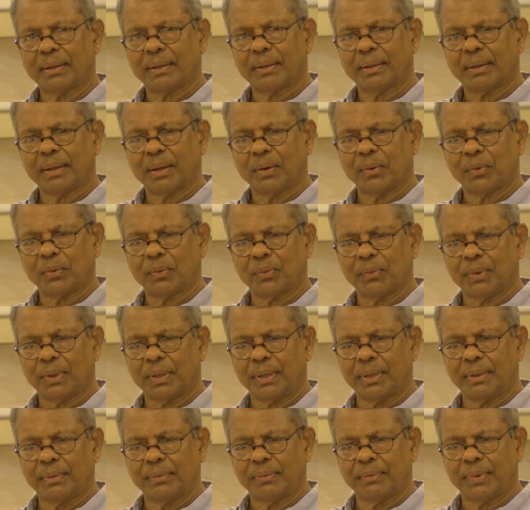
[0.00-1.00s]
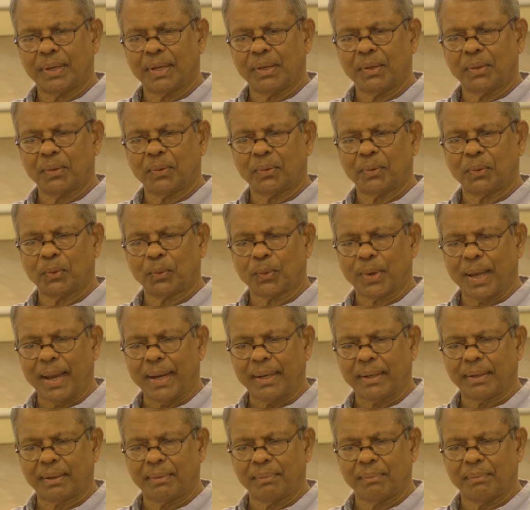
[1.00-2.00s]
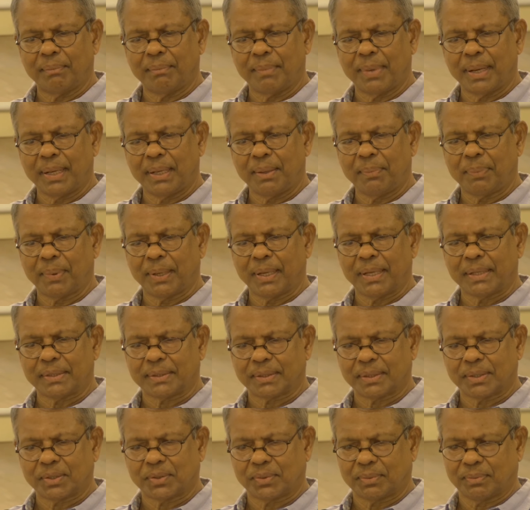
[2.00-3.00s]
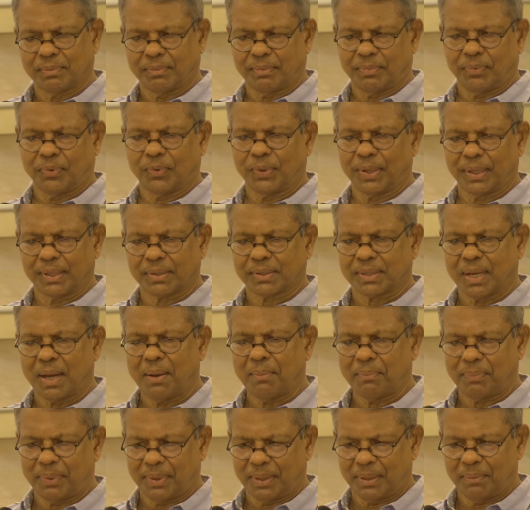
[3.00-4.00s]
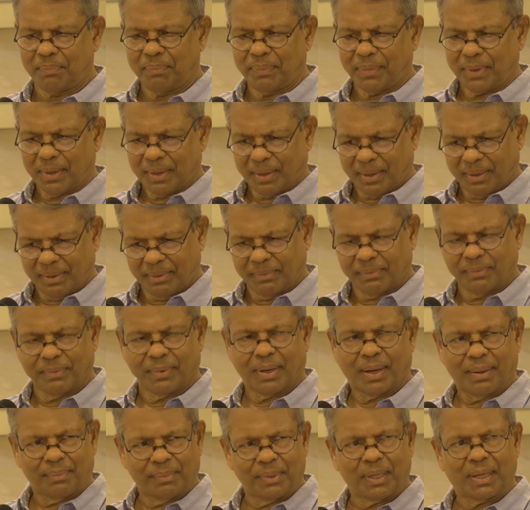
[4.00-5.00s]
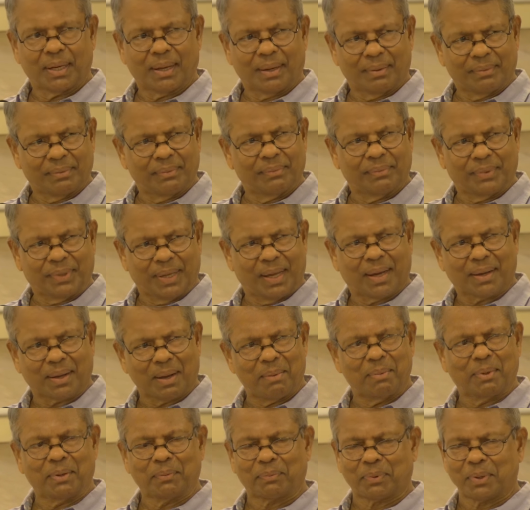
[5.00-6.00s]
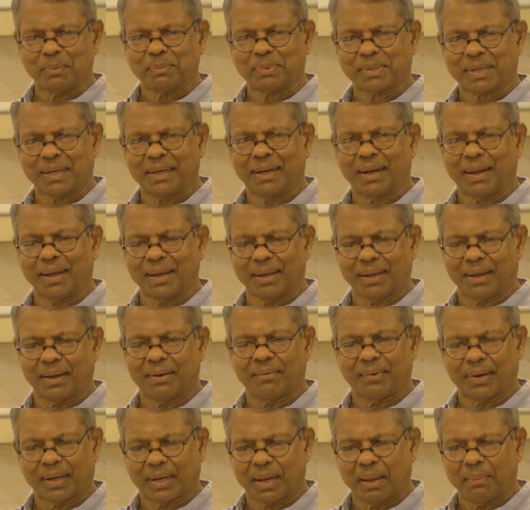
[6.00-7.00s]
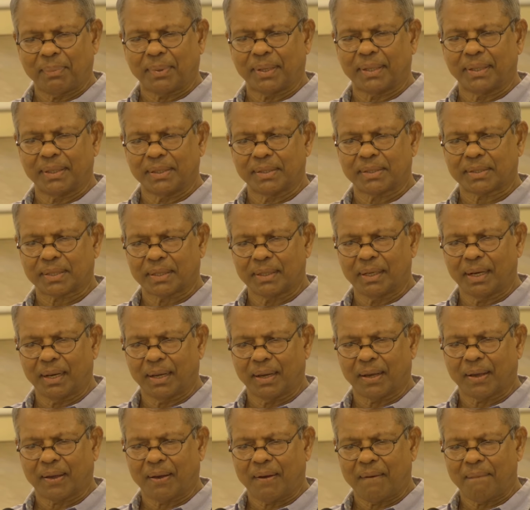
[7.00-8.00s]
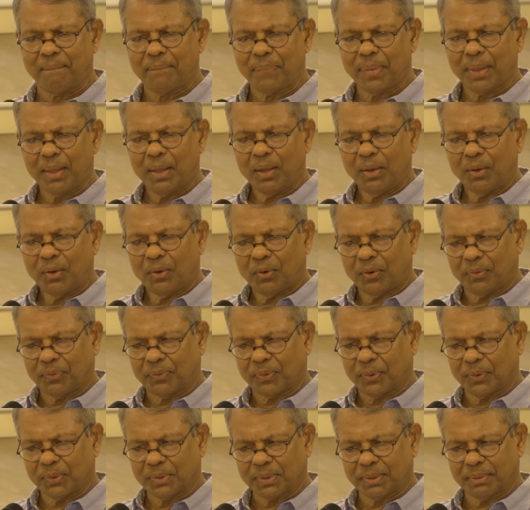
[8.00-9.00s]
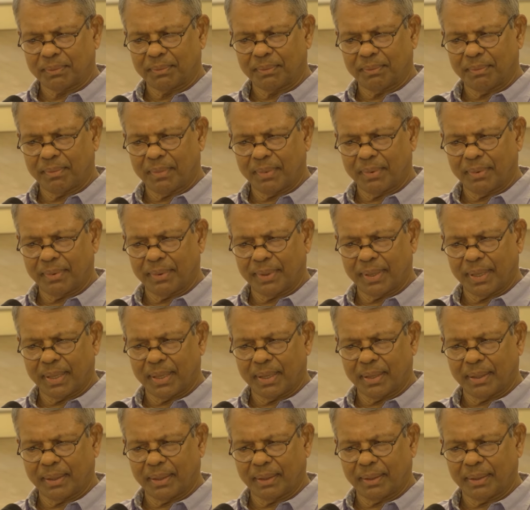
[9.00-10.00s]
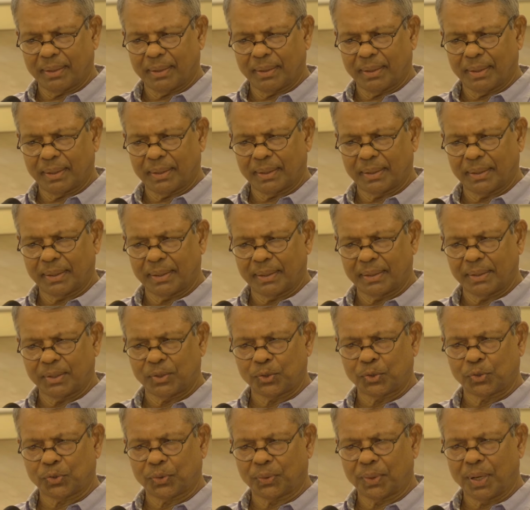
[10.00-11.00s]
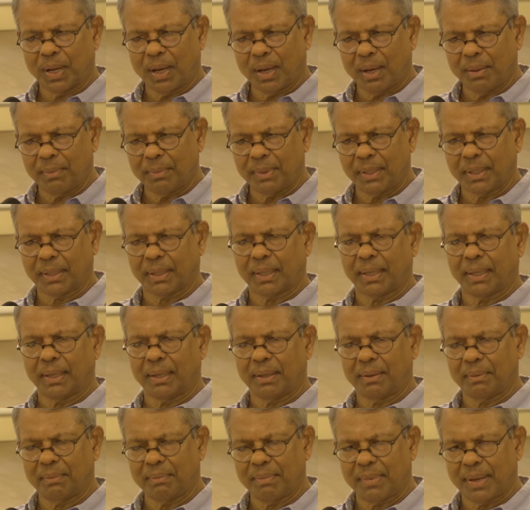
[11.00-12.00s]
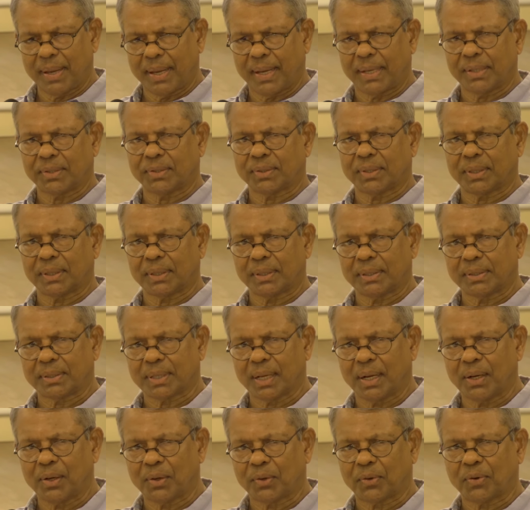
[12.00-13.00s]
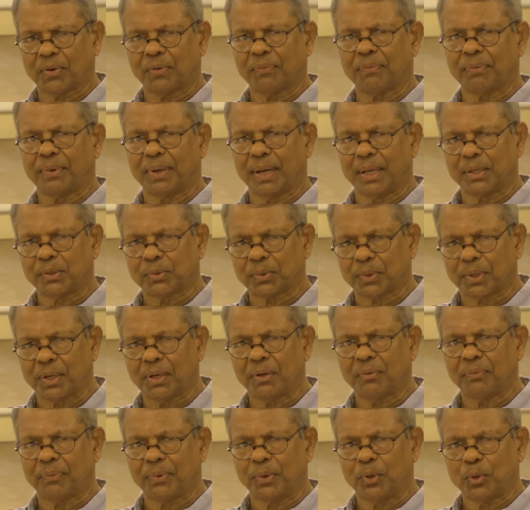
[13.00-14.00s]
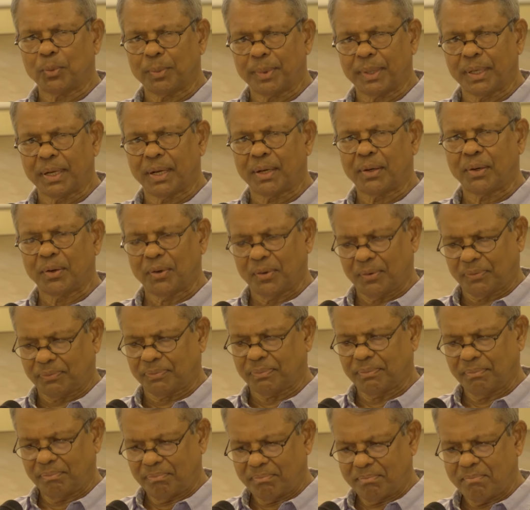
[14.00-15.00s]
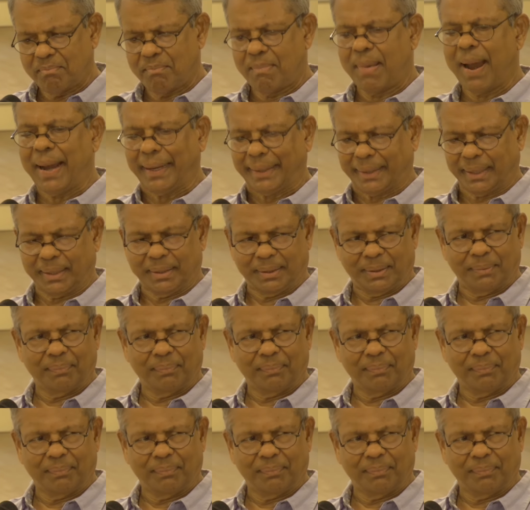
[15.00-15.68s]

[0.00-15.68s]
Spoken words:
now, when you look at many places, for example, we are coming from Sri Lanka. What happened in Sri Lanka? Of course, the tsunami came as a result of natural phenomenon of matter,